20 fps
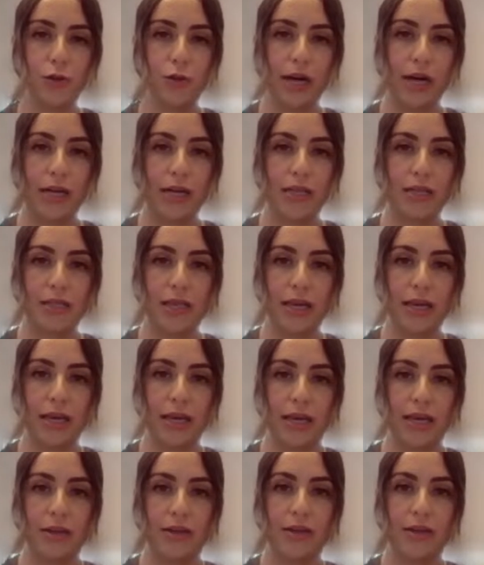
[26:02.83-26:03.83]
as
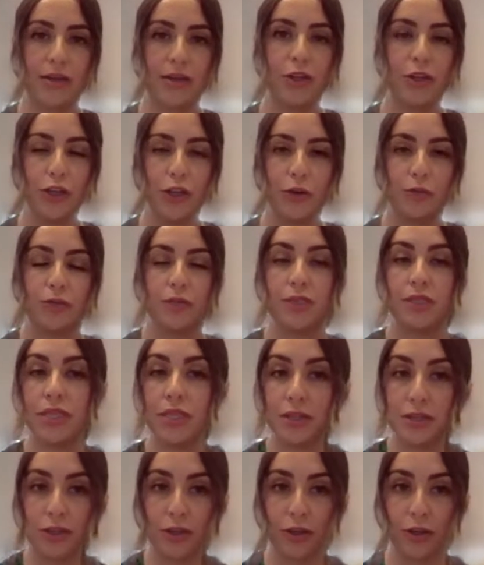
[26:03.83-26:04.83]
they, seek
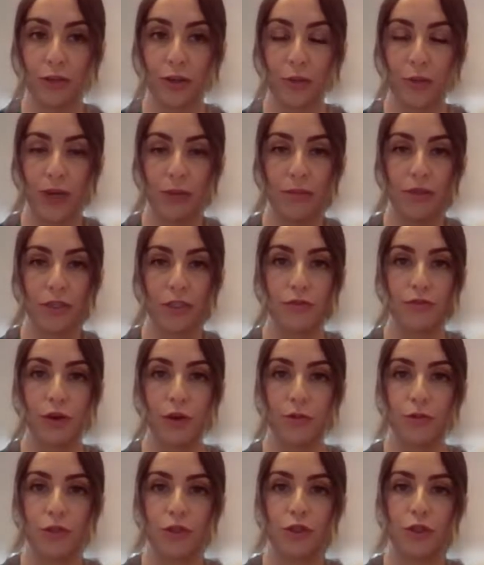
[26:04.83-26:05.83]
to earn the public's
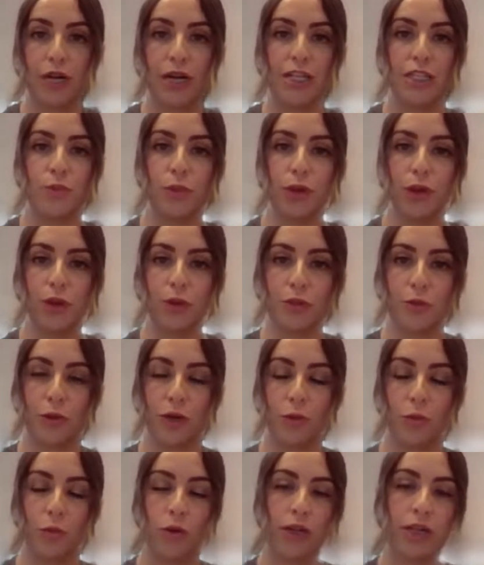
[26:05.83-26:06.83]
vote and trust, but also
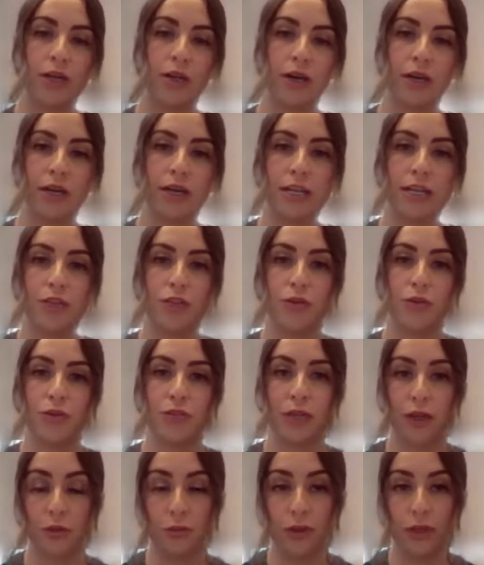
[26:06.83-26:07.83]
are working on issues
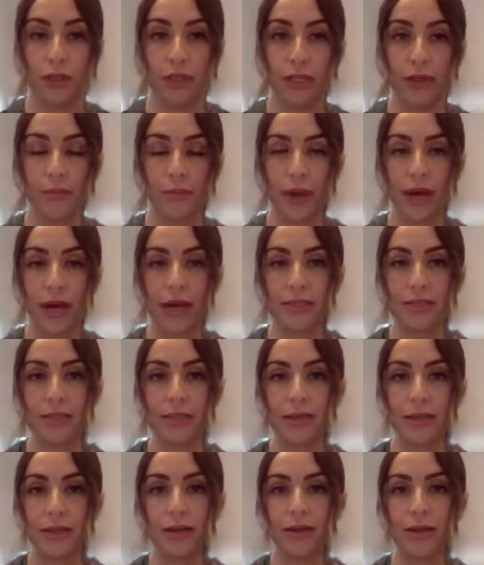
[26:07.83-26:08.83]
that are really
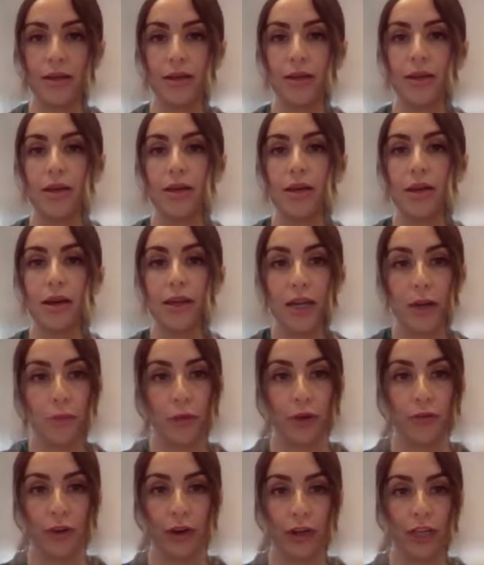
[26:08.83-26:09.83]
impacting a
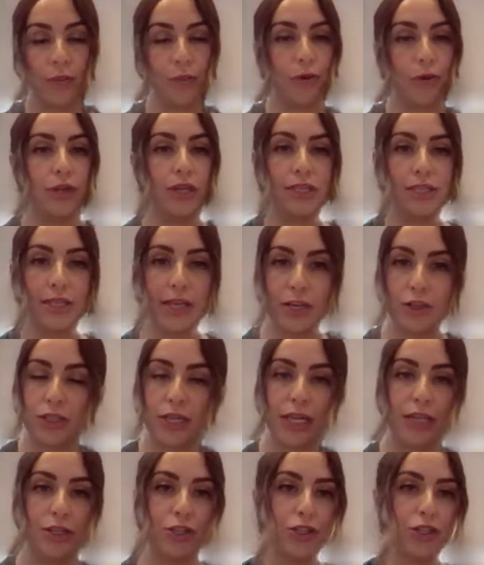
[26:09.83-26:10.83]
number of our communities:
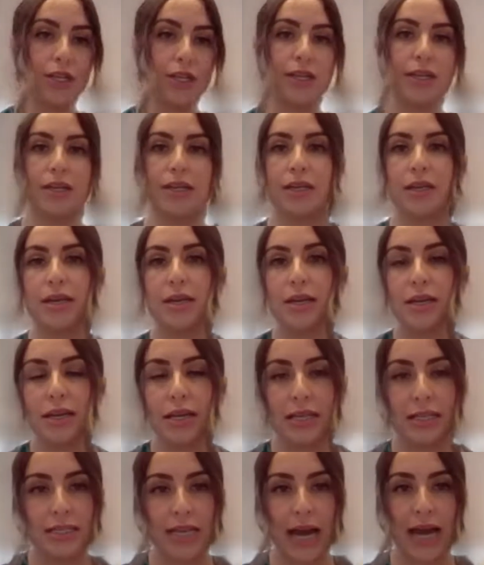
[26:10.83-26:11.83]
education,
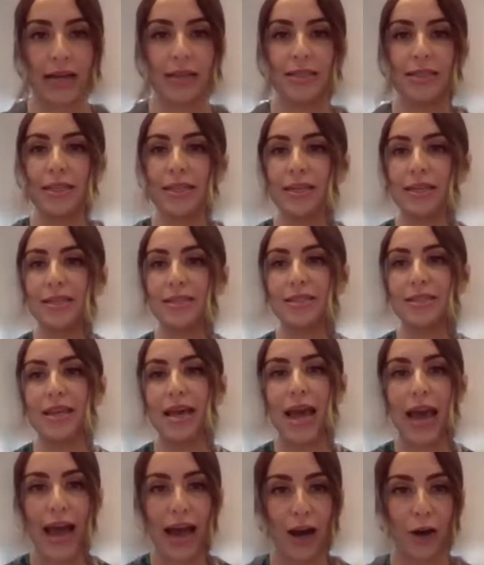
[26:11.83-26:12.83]
taxes,
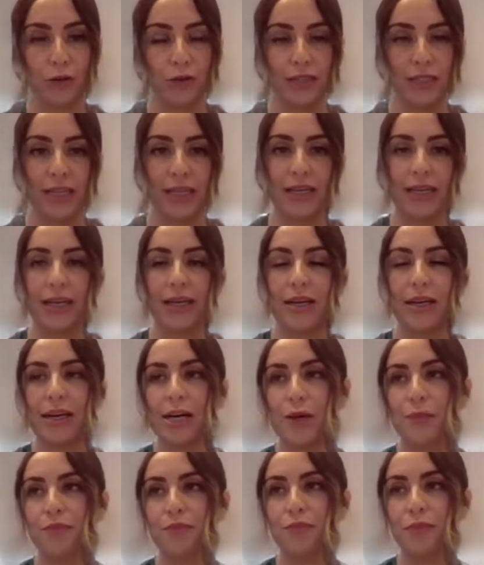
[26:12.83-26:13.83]
housing.
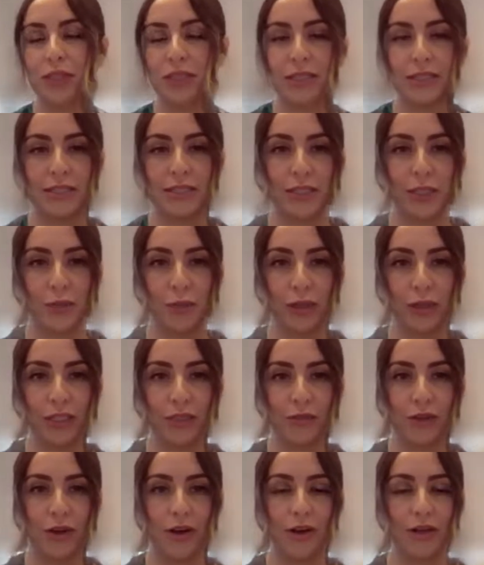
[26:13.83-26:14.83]
The list is pretty
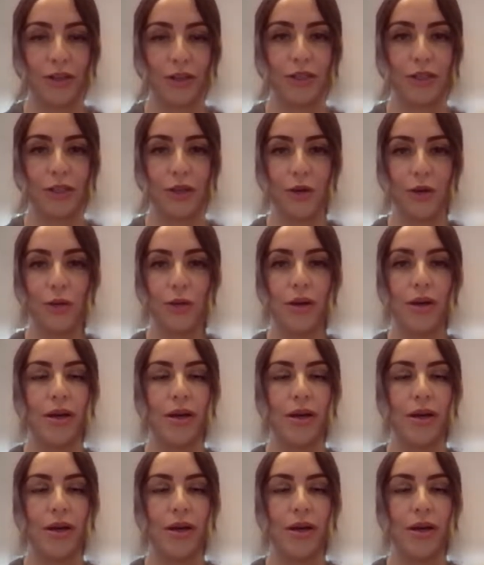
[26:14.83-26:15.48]
long. So,